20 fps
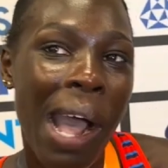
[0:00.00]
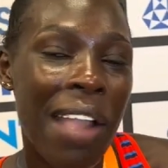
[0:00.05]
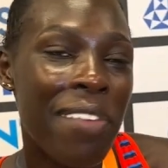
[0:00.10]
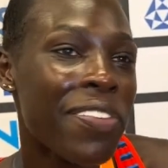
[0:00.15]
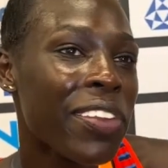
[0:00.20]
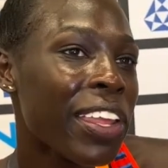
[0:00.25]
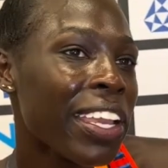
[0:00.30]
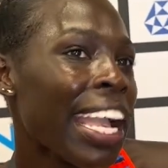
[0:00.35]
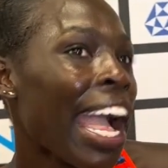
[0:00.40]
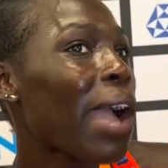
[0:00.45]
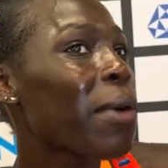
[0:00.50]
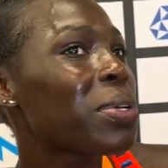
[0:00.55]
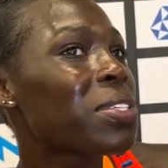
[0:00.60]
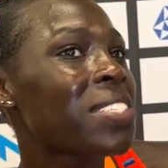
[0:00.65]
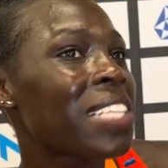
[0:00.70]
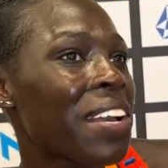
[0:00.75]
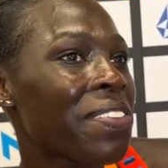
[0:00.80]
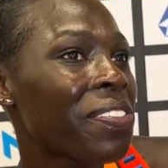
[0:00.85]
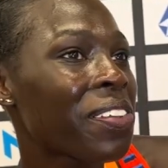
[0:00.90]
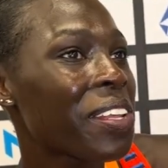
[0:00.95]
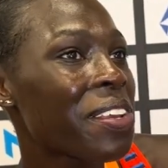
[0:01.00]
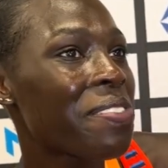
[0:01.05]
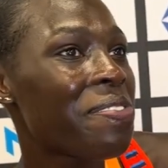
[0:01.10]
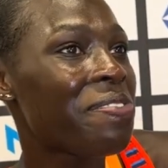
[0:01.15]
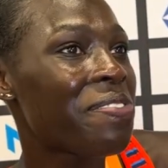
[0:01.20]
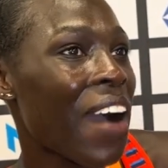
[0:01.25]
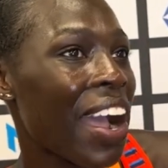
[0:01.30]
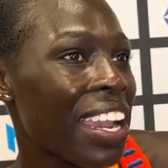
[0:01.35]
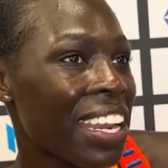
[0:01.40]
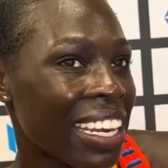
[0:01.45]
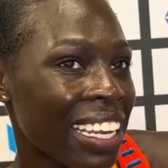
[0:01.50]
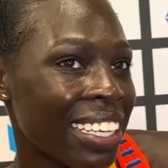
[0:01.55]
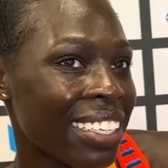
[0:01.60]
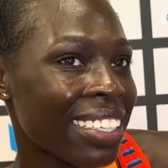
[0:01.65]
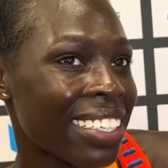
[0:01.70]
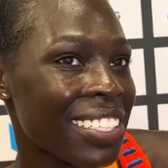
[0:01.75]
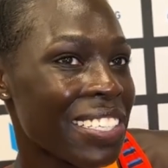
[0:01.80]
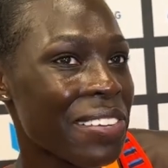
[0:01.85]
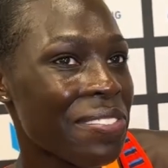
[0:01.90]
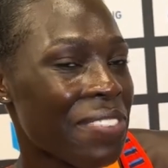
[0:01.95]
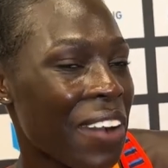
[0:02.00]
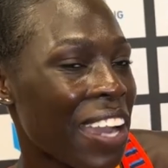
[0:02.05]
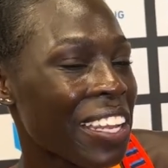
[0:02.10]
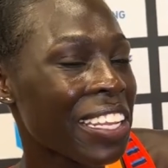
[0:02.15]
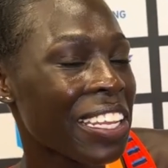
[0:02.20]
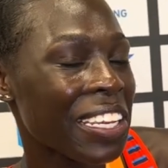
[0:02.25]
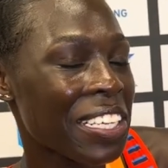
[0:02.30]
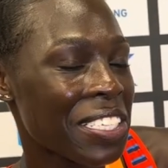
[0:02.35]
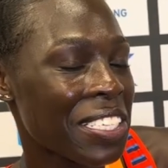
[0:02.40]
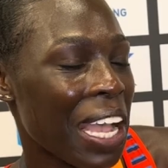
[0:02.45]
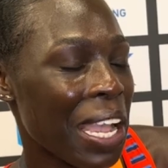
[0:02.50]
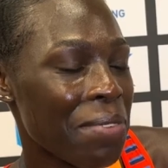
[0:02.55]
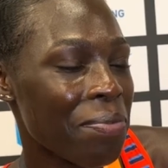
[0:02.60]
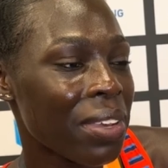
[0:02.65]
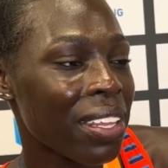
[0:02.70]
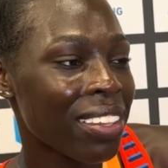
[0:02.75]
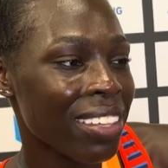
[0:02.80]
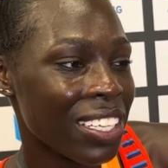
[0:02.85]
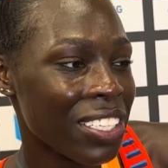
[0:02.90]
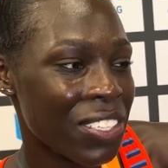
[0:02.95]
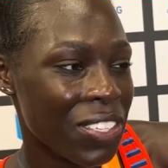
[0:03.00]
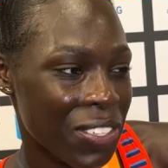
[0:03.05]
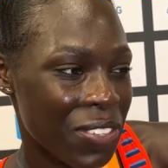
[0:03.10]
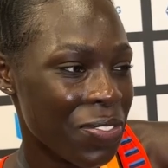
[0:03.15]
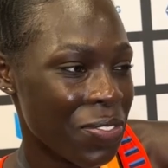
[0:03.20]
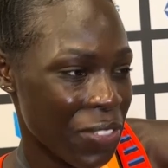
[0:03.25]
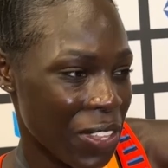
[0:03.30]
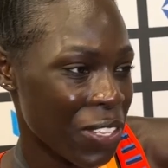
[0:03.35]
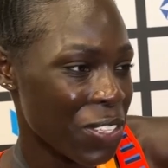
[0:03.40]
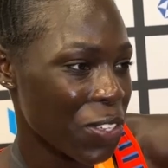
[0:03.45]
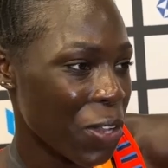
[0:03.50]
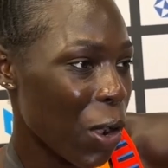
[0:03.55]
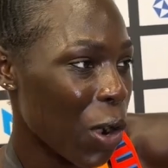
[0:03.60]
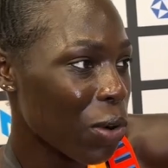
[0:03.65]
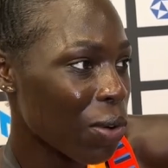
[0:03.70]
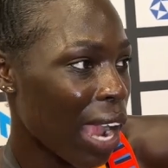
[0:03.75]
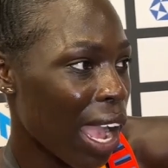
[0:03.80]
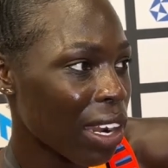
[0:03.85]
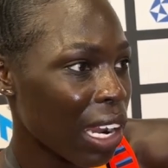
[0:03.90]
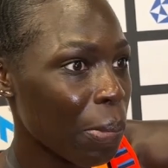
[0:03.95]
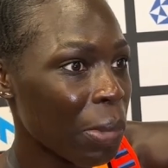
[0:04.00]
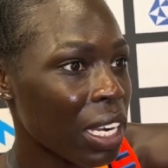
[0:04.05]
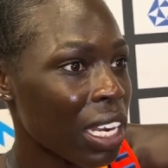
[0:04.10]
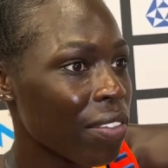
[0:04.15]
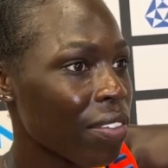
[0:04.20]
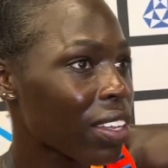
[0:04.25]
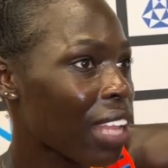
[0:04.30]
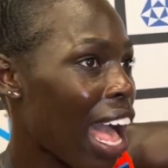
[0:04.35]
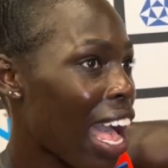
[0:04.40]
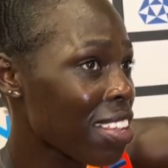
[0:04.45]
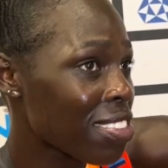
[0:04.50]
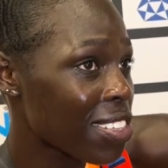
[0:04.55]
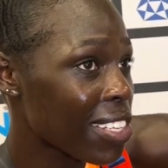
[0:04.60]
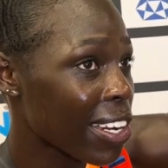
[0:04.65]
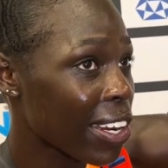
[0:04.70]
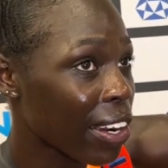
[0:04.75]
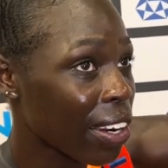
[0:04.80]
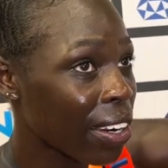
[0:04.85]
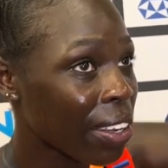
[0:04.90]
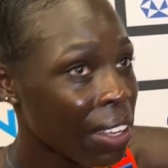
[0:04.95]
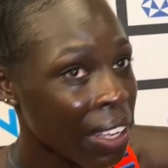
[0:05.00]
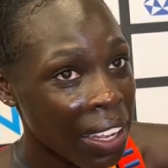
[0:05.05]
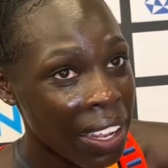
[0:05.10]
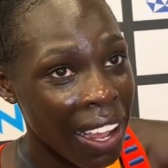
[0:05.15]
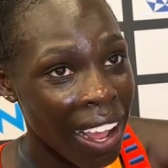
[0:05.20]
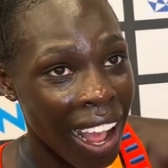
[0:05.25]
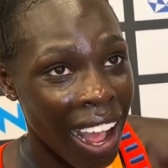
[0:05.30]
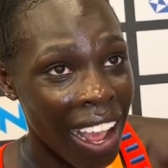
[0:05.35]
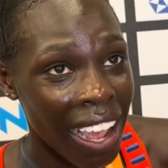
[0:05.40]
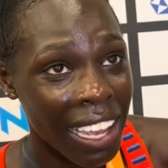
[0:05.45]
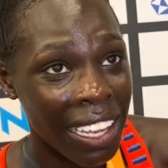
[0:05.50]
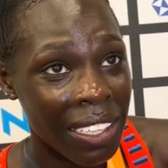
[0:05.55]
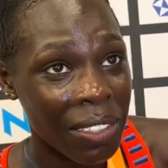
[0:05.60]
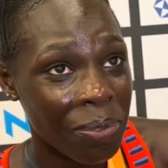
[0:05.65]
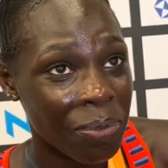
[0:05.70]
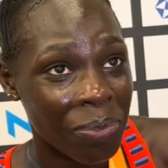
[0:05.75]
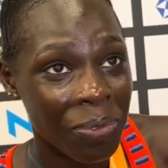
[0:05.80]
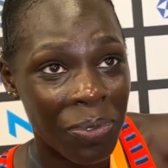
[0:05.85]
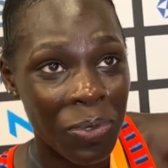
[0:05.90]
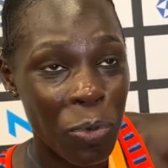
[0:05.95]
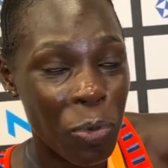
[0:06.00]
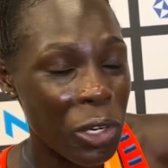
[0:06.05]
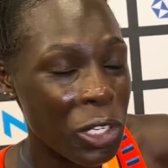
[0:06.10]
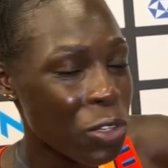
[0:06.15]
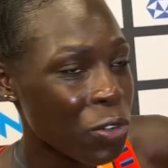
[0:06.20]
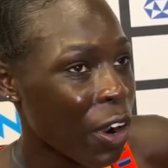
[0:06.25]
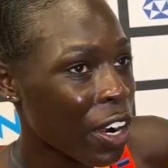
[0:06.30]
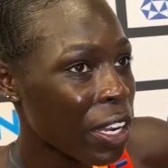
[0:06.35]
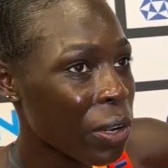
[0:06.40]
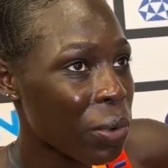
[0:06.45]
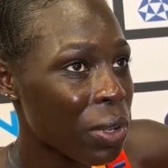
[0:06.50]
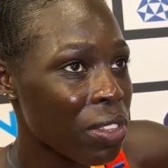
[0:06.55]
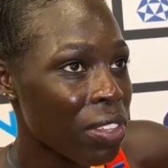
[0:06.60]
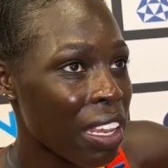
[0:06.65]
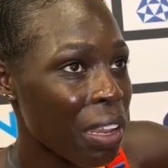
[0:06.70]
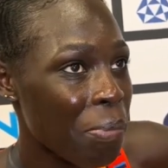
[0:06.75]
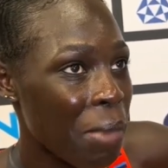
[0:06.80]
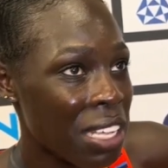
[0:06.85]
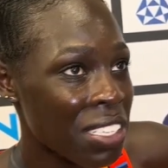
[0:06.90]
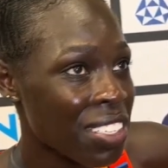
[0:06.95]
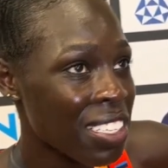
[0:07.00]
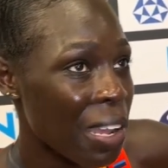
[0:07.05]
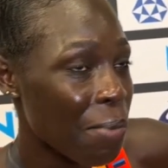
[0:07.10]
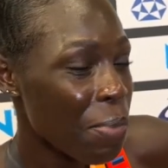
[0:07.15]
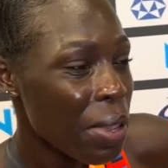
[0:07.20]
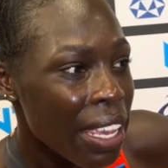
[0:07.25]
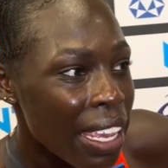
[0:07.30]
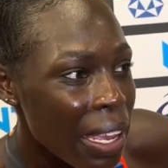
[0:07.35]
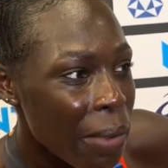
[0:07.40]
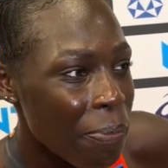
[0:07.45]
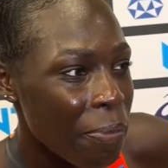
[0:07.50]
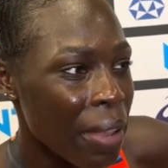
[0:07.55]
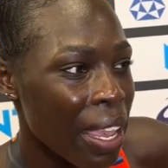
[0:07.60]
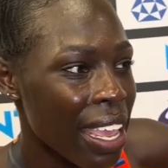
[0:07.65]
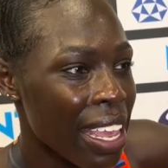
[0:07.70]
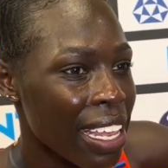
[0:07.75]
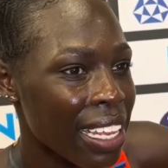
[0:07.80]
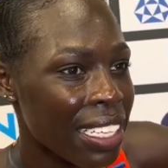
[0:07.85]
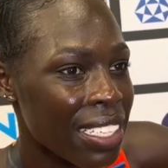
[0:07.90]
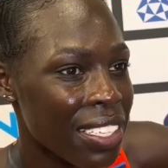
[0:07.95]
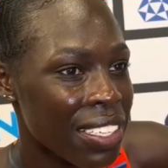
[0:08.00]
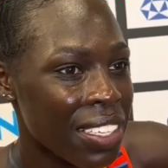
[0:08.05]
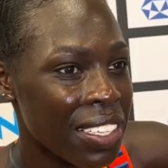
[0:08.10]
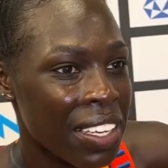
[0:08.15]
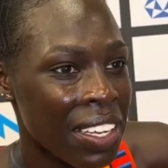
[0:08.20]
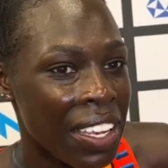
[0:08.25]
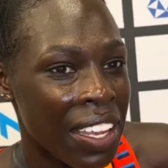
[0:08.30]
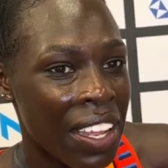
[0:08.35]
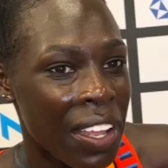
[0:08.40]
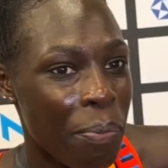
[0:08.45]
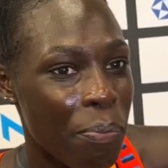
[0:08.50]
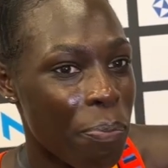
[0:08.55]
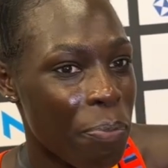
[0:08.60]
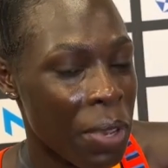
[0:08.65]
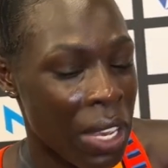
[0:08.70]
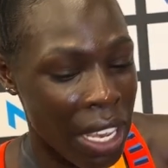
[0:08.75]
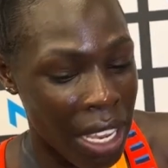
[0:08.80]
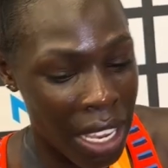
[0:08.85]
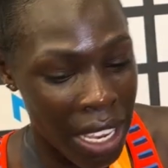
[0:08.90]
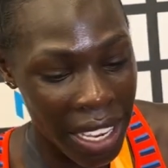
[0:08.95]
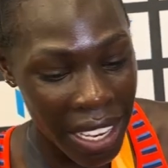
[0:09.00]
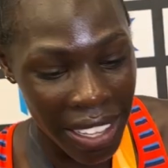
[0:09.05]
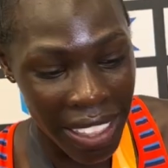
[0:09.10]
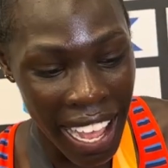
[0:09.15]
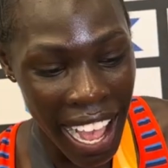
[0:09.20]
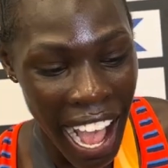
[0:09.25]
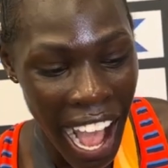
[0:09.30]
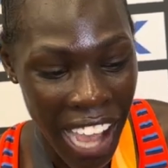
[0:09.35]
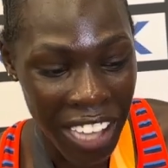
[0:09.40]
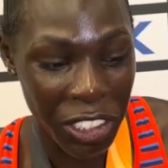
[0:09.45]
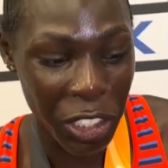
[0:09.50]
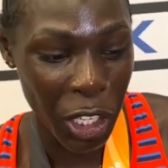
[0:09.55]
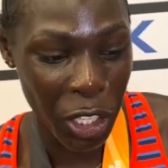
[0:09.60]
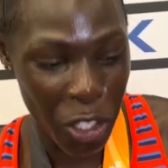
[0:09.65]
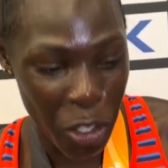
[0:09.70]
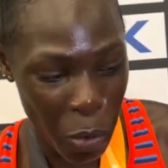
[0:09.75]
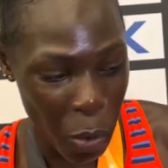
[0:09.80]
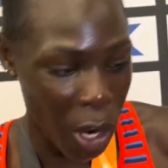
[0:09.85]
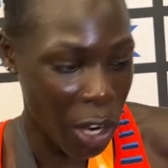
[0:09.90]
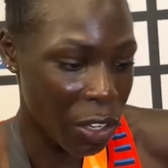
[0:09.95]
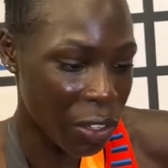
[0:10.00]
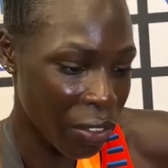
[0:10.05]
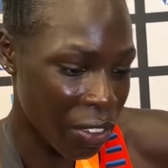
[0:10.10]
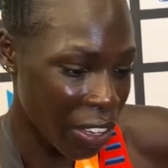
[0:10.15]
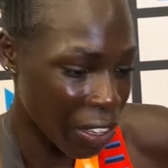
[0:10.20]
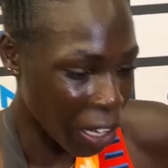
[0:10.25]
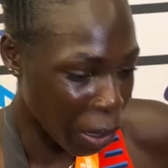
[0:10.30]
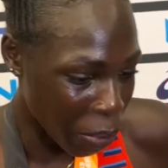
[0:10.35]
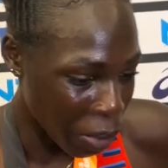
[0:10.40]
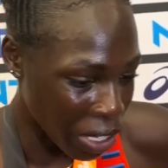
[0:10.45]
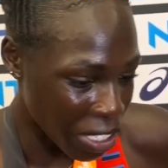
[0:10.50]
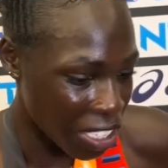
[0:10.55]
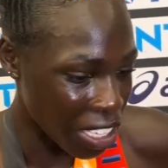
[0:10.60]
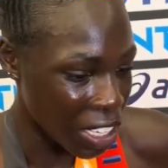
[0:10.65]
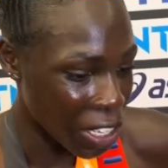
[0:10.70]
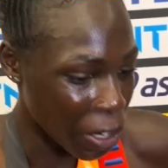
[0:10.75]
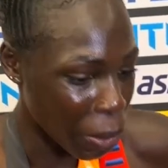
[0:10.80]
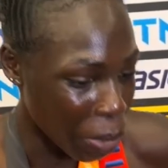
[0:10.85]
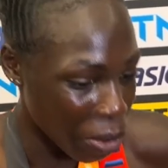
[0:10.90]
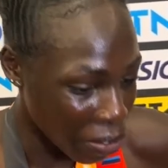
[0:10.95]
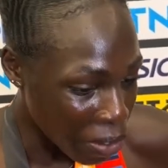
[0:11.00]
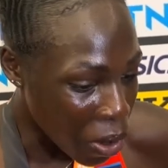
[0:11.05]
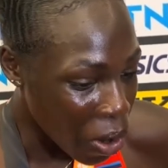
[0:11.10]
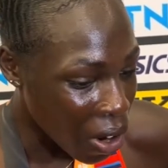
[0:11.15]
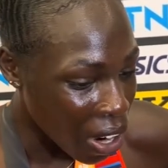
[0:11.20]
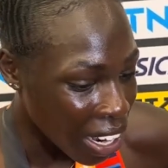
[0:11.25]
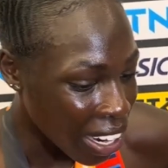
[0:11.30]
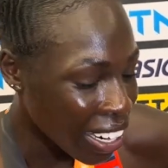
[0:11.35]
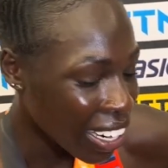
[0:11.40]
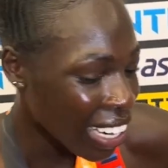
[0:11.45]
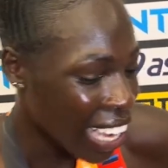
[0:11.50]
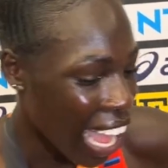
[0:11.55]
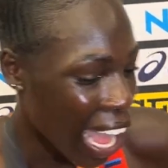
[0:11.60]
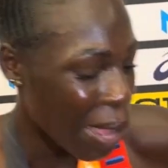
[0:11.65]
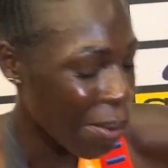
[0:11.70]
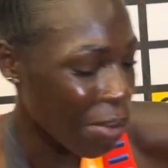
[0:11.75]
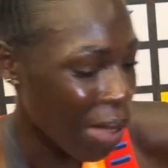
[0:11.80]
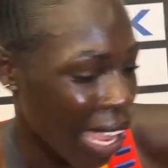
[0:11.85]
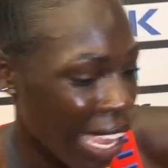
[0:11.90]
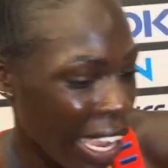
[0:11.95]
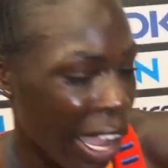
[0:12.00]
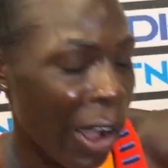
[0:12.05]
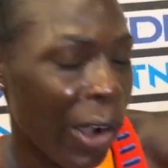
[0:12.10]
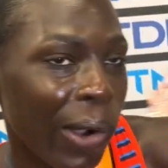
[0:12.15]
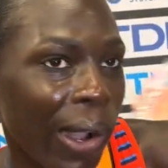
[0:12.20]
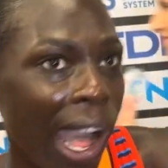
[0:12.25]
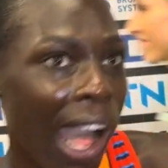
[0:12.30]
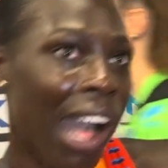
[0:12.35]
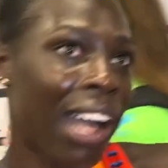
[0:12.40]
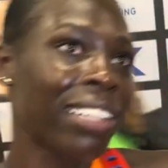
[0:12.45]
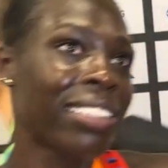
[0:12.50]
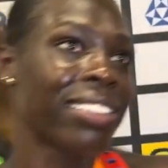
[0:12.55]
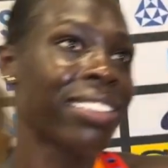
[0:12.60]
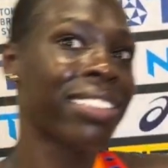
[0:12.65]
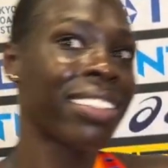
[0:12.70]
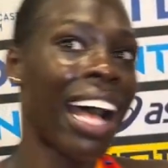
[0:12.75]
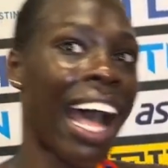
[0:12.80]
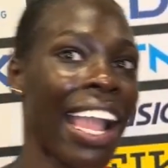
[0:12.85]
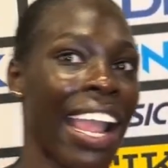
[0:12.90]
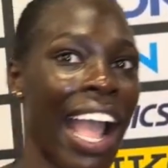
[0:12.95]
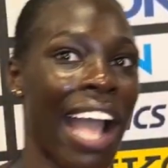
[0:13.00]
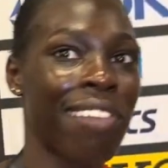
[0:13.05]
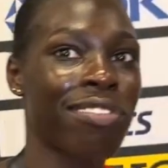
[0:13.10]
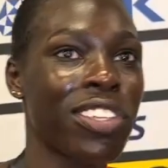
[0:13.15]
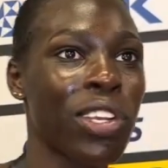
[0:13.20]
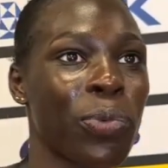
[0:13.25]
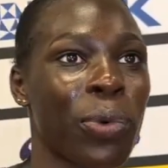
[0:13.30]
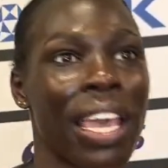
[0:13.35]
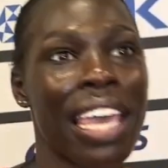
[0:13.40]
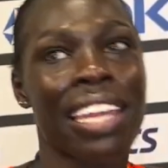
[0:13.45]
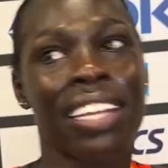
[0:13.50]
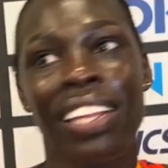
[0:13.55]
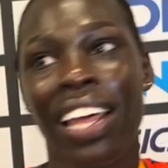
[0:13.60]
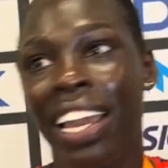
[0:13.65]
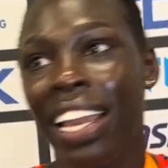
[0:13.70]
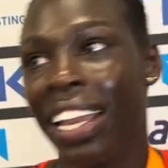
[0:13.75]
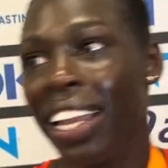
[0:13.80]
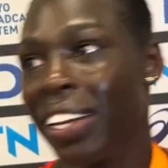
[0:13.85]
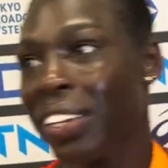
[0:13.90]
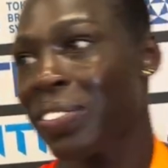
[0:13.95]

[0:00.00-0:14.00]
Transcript: I feel like I was definitely fighting to find the excitement this this go around. I mean, even last year, I was running with a messed up hip, and being that I just won the Olympics the year before, I'm like, oh God, I have to win. Like,